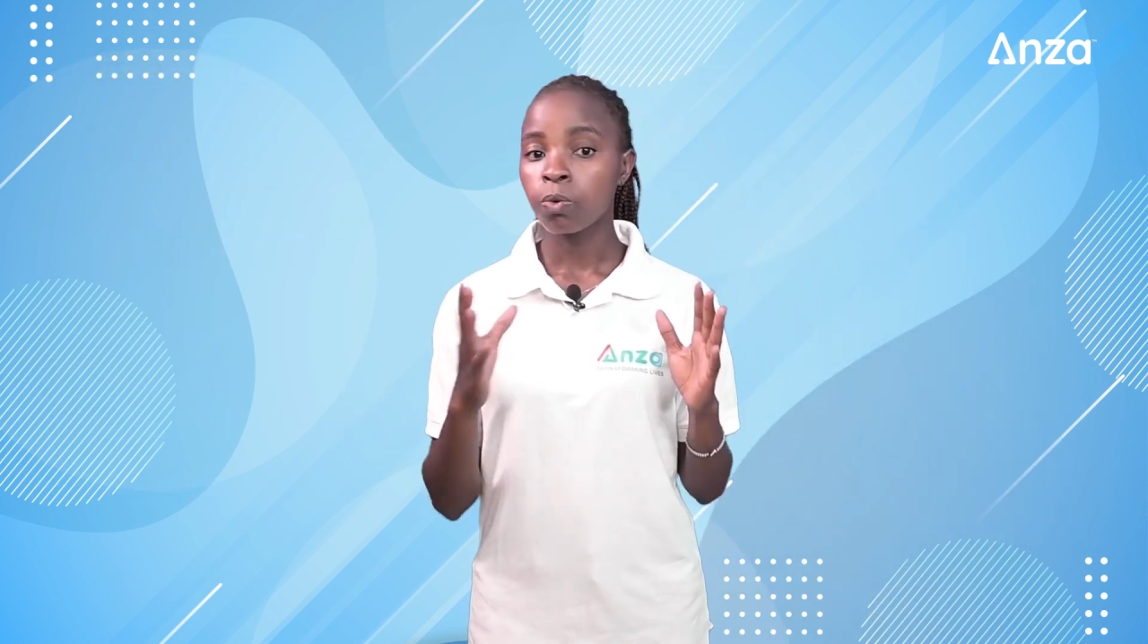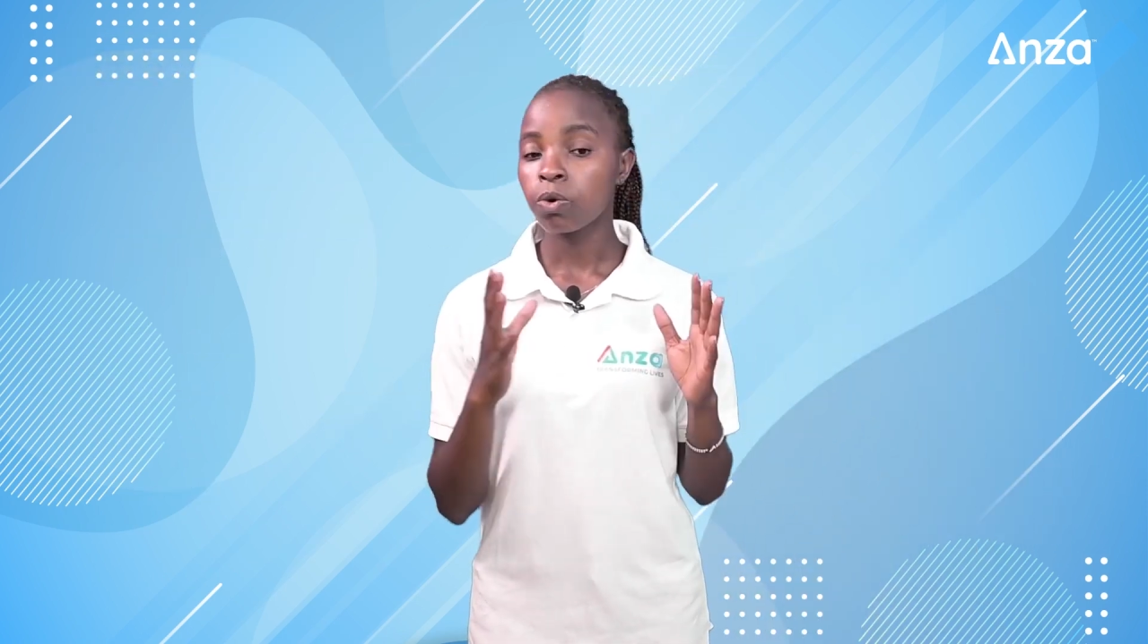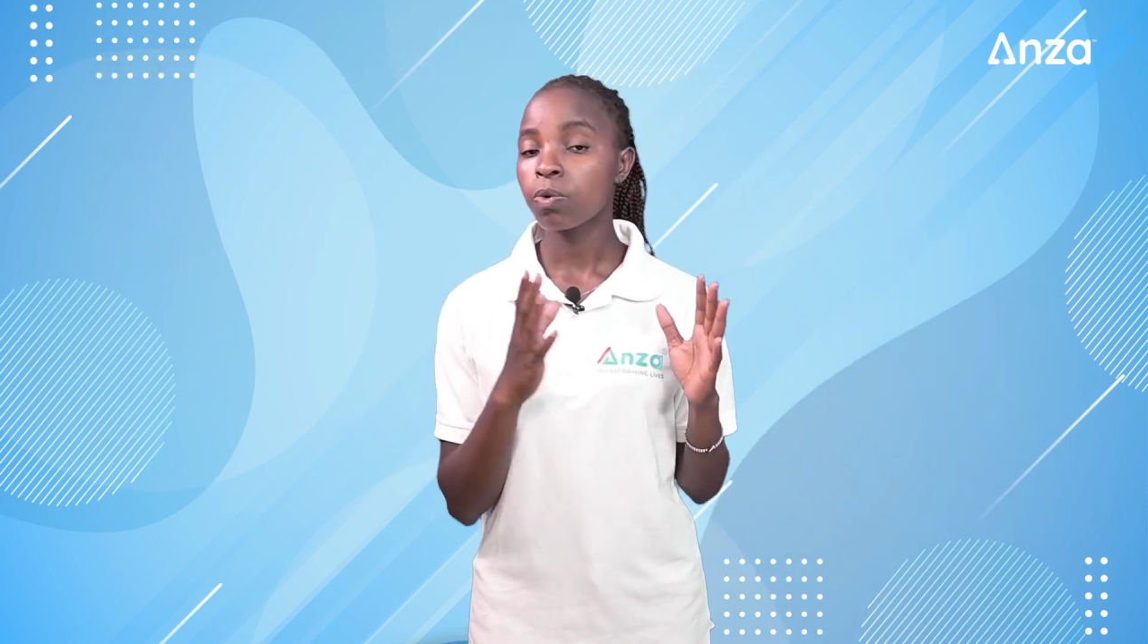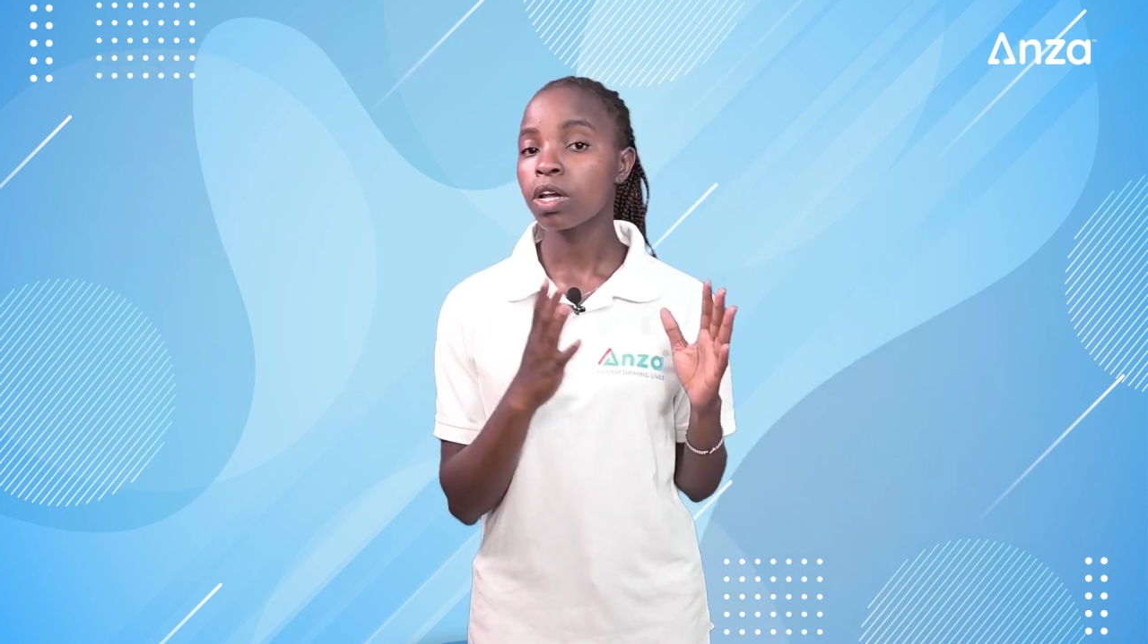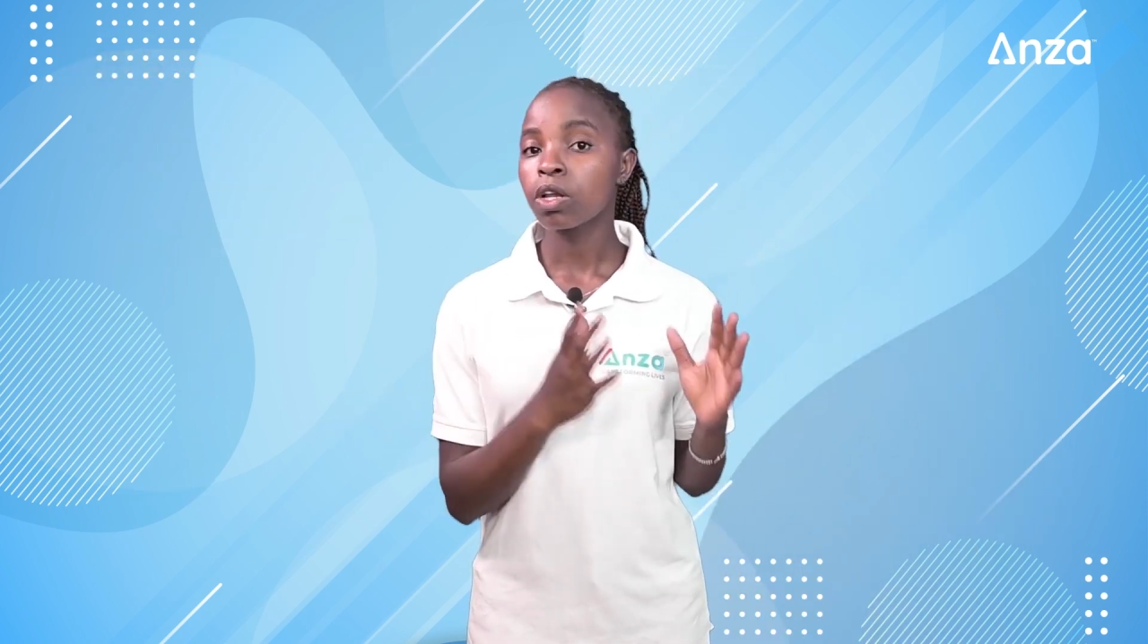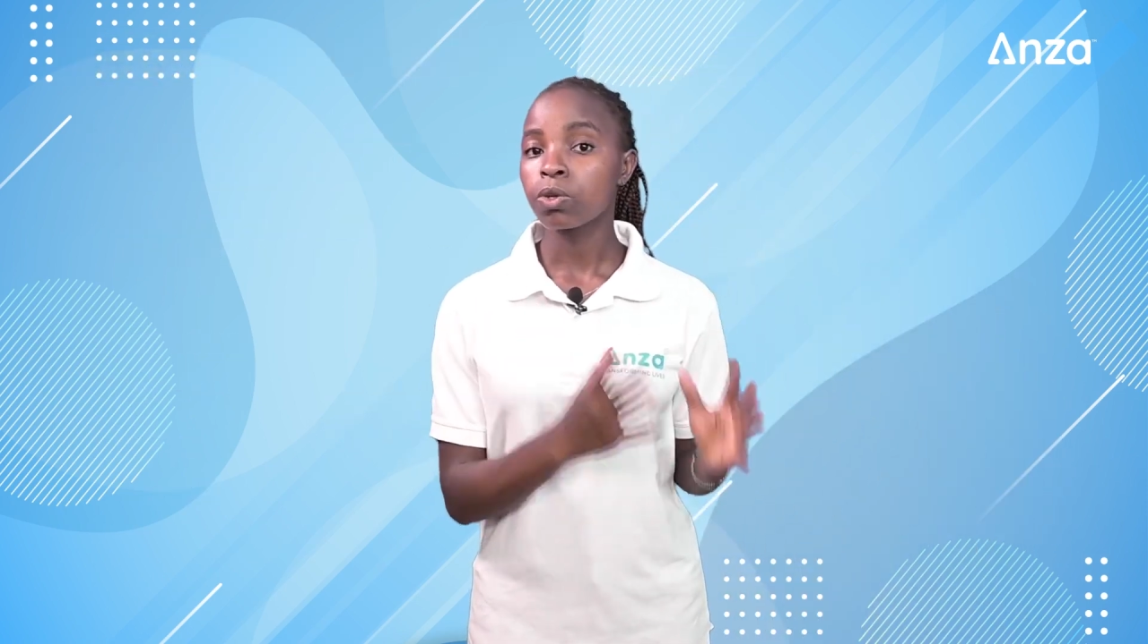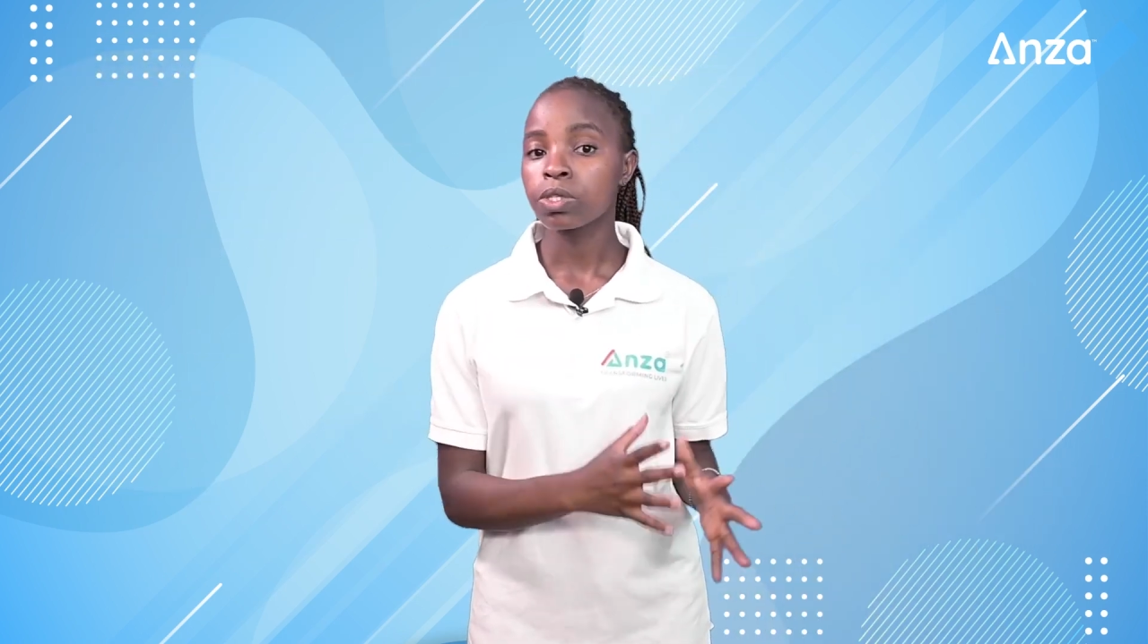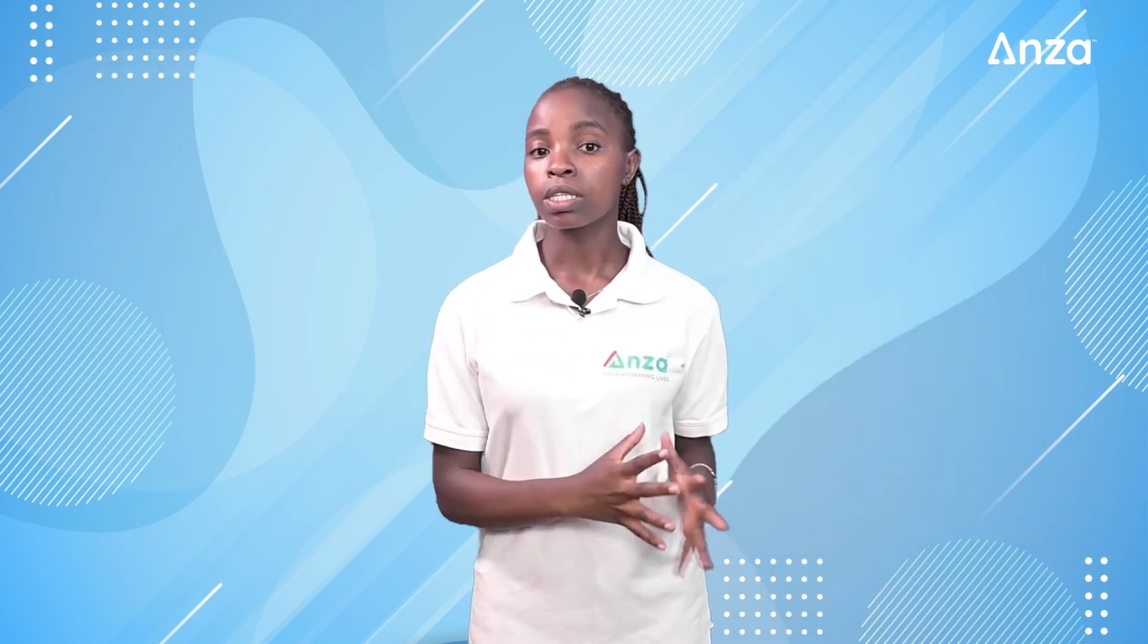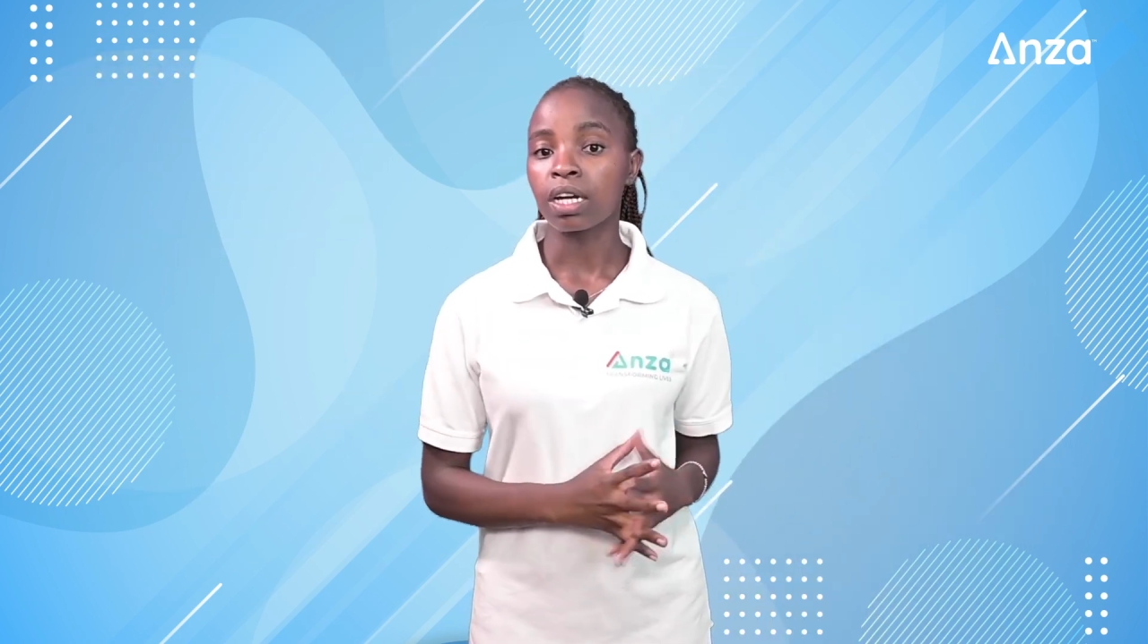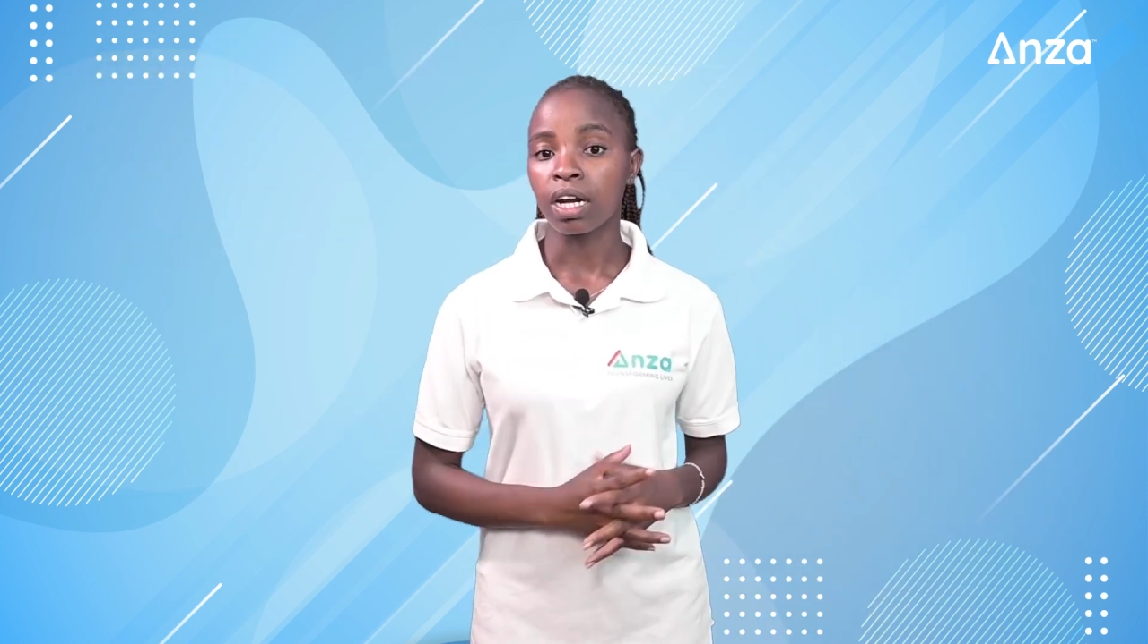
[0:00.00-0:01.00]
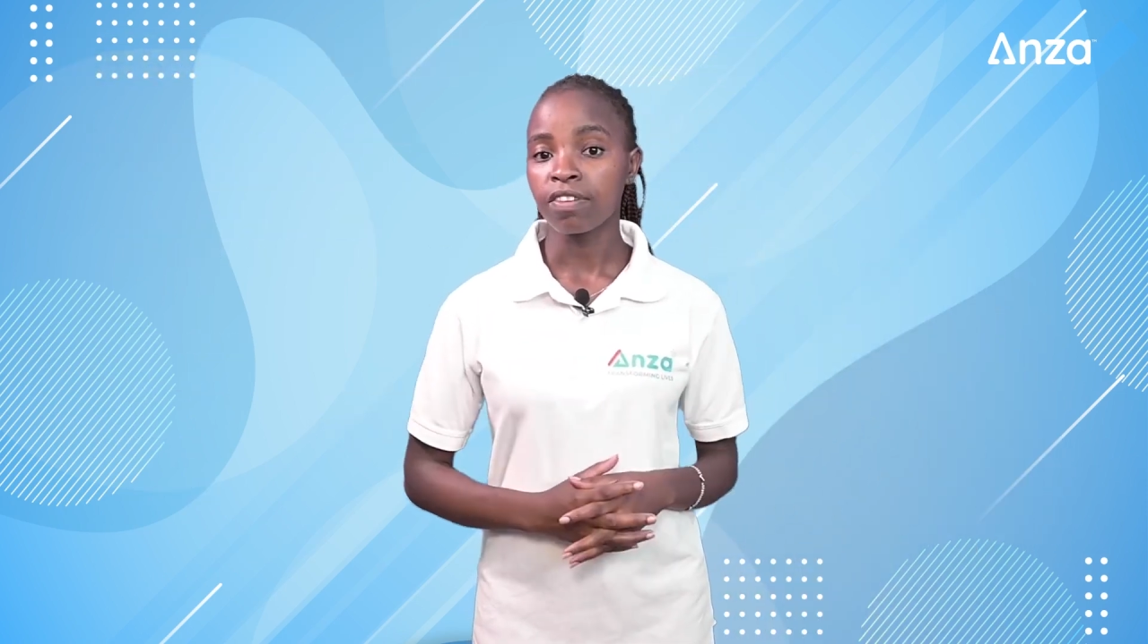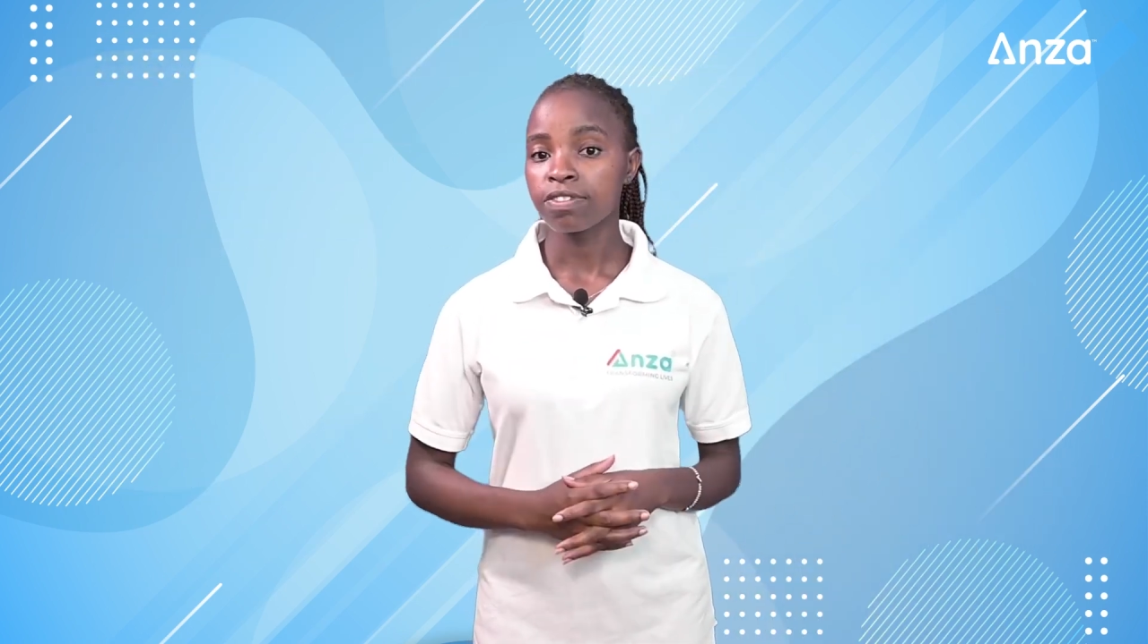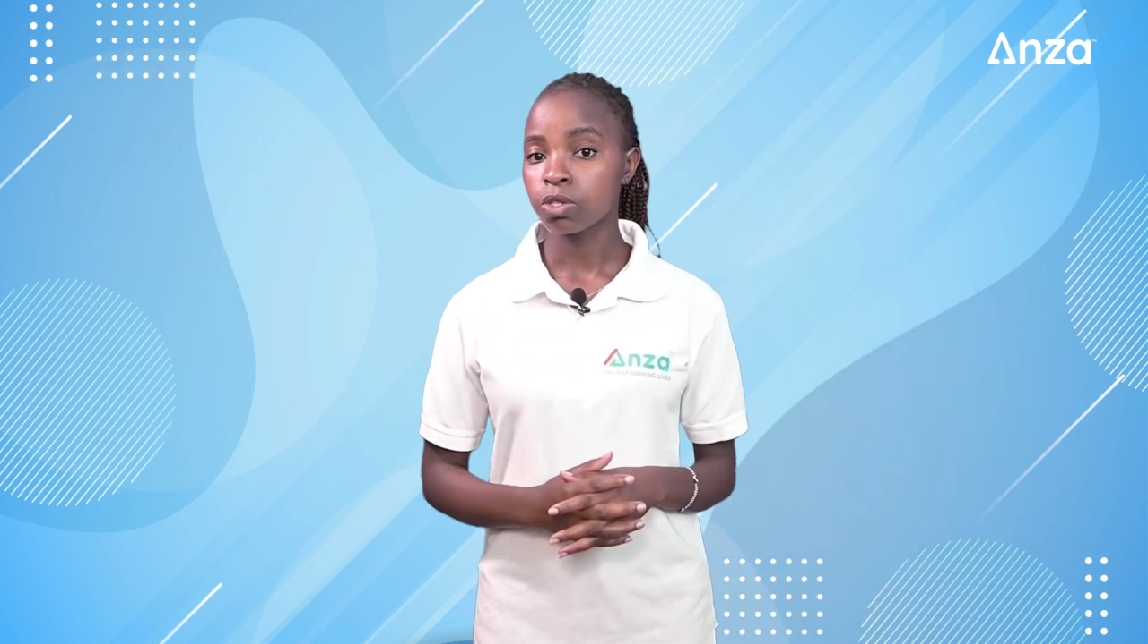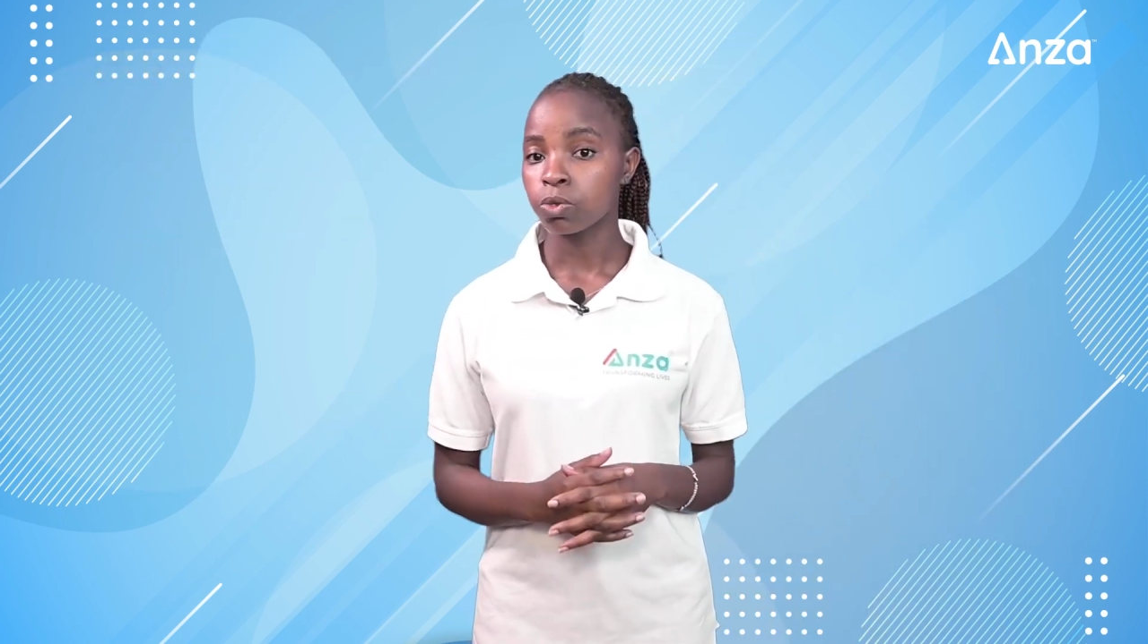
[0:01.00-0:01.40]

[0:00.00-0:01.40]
we will use graphs